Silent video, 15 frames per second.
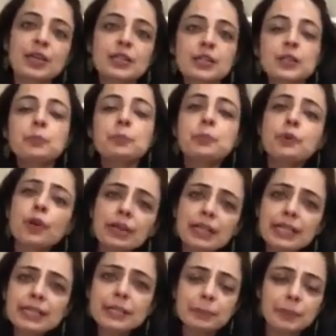So
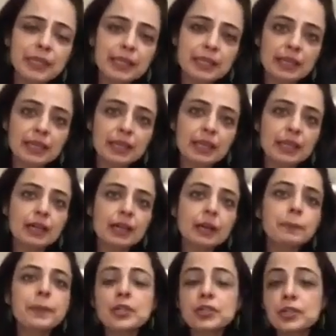broadly speaking, a
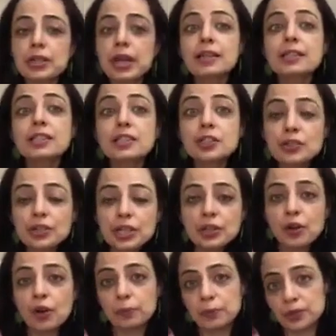patient has three
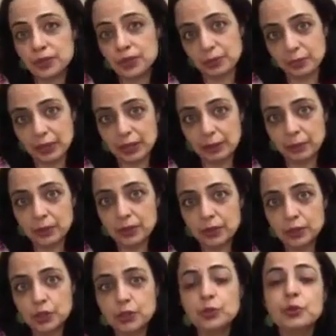options available
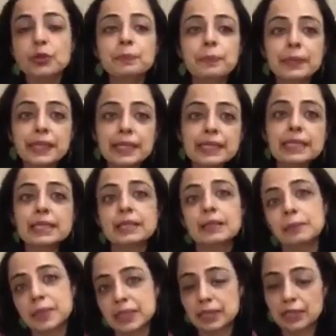to replace a
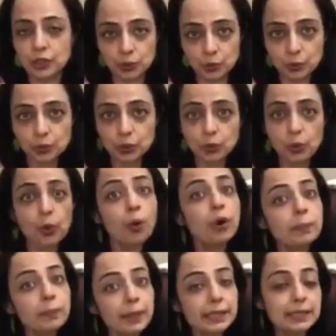missing tooth
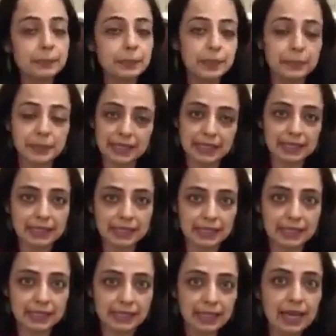or multiple missing
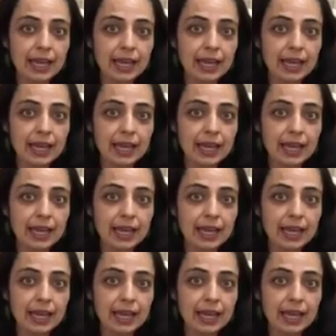teeth.